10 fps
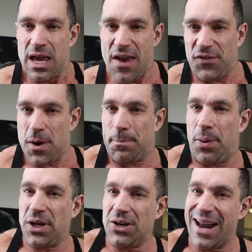If you
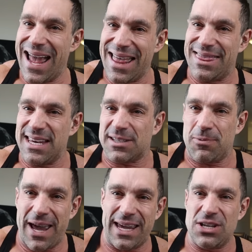put your hand this
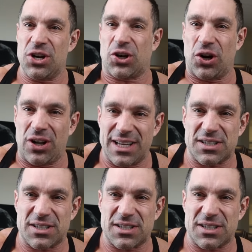way and you curl,